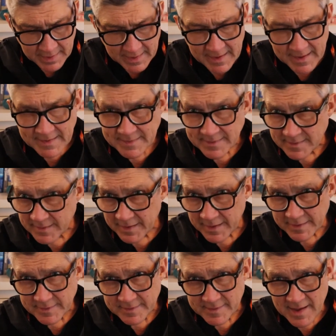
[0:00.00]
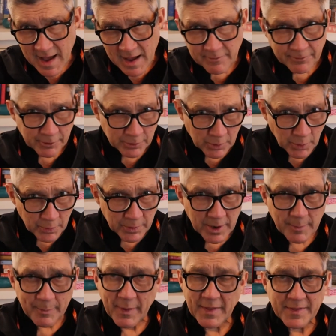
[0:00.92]
It's not for loading
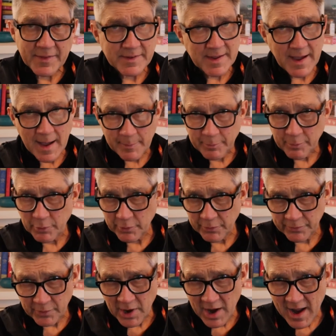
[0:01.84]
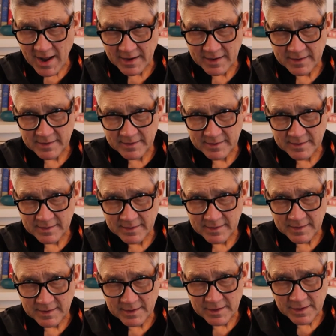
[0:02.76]
up on the top roof rack
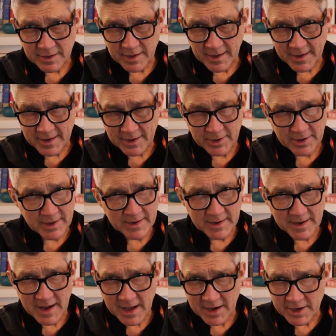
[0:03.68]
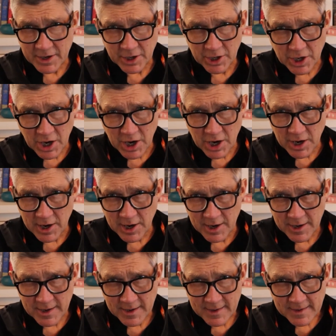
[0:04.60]
in and out of your
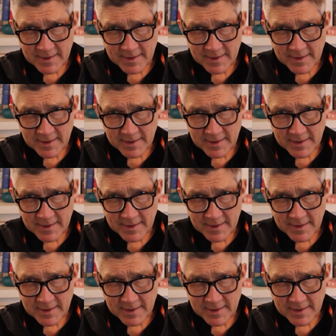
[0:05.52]
car.